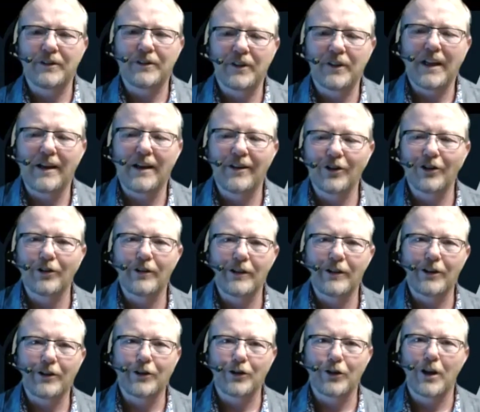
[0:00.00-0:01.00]
lot earlier
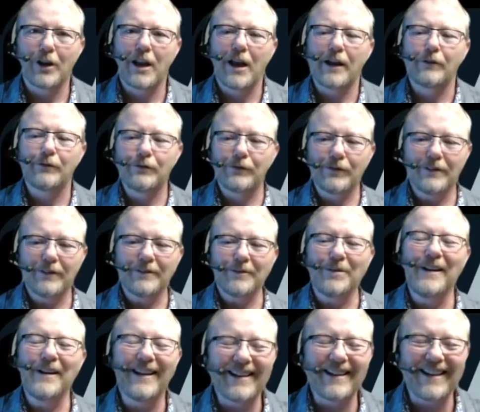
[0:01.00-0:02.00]
in your life,
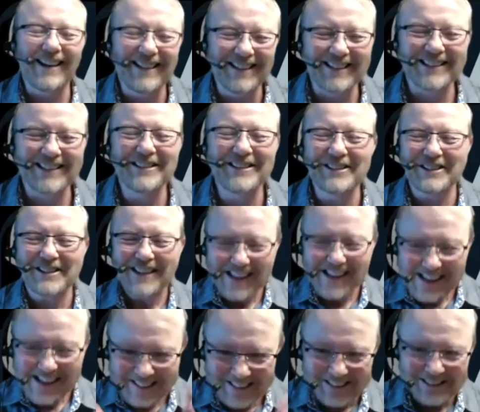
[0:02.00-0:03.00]
because
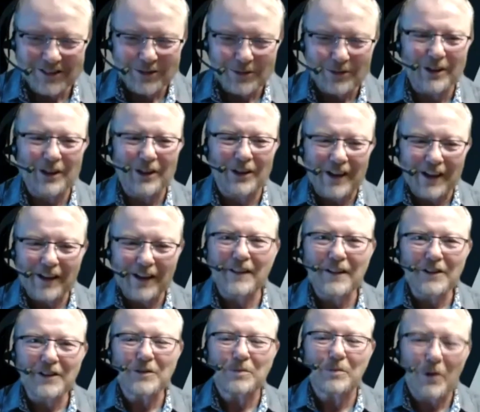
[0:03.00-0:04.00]
that's where you're in
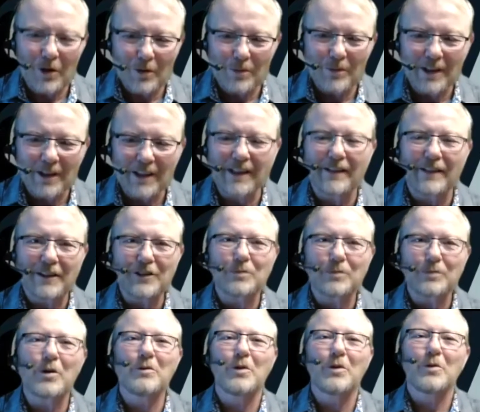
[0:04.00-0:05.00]
this moment
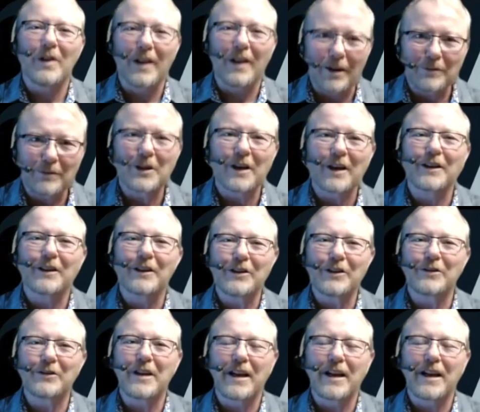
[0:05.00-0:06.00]
while I'm talking to you,
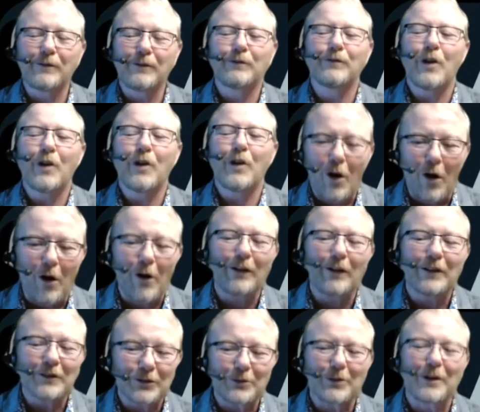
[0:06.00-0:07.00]
Dave, all
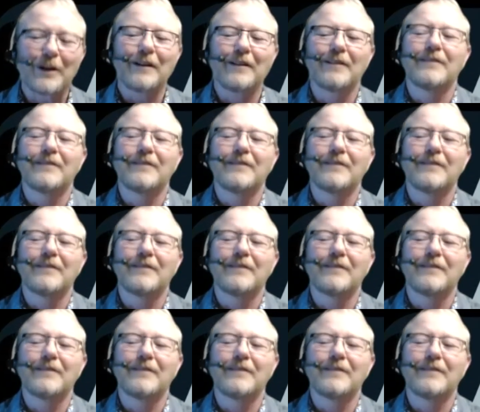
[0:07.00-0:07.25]
is well.